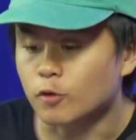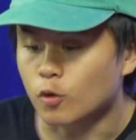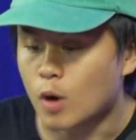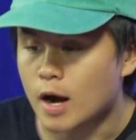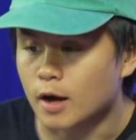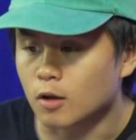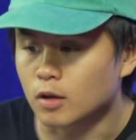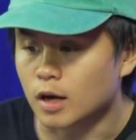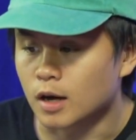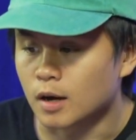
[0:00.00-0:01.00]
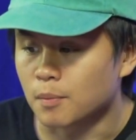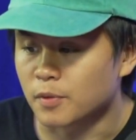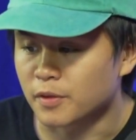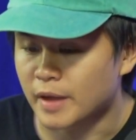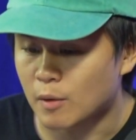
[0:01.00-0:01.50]
for a while.
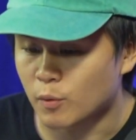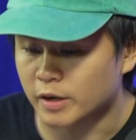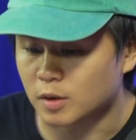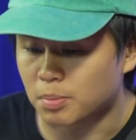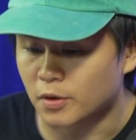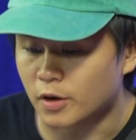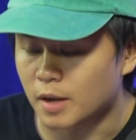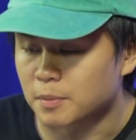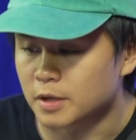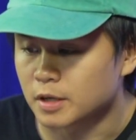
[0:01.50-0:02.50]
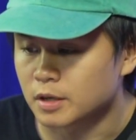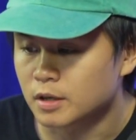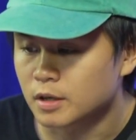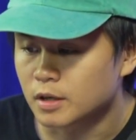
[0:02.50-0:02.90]
Then that went kaput on me.